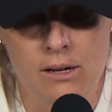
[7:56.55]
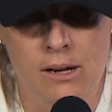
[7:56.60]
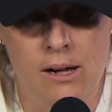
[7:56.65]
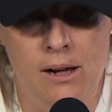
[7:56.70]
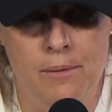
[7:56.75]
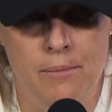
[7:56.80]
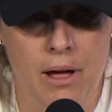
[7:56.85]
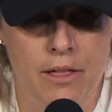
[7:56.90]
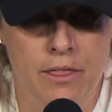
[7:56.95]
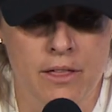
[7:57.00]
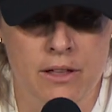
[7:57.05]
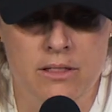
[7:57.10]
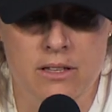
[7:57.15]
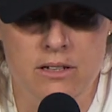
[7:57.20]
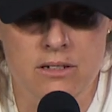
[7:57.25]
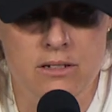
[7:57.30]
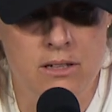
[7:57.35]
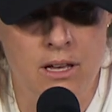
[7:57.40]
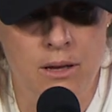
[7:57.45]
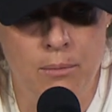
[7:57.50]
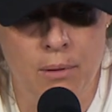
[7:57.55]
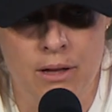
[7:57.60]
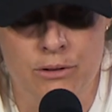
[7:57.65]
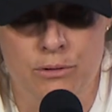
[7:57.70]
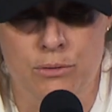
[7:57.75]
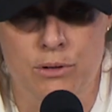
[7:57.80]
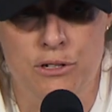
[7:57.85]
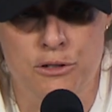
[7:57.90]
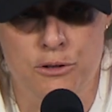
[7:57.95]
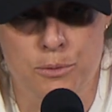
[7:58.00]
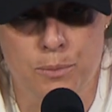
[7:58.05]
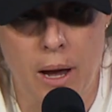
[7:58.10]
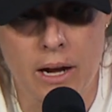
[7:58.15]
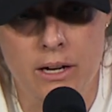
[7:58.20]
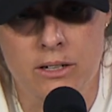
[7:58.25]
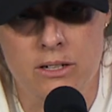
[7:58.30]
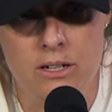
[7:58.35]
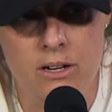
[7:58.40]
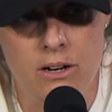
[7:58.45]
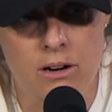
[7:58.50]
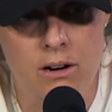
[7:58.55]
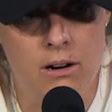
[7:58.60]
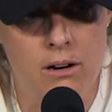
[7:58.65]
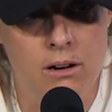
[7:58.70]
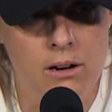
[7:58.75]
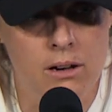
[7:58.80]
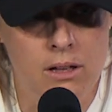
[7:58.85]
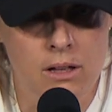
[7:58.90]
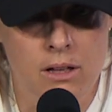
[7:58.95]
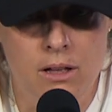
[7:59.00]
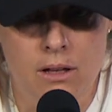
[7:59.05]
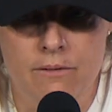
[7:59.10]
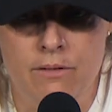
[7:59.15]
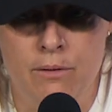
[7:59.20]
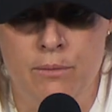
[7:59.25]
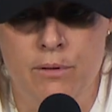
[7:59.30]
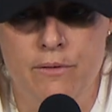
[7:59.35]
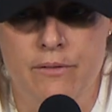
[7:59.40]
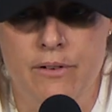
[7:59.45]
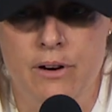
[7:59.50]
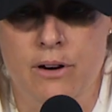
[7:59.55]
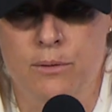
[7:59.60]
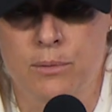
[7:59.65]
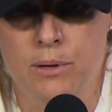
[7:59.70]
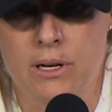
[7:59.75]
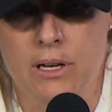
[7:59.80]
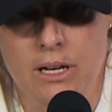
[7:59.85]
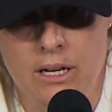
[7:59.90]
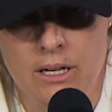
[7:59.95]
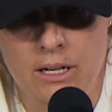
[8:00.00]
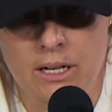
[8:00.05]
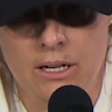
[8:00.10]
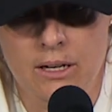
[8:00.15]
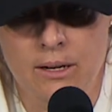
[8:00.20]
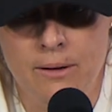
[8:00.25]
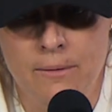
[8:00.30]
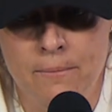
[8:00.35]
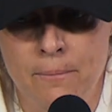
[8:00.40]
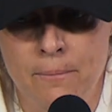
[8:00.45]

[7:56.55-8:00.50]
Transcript: I think this team has respected her from the very beginning.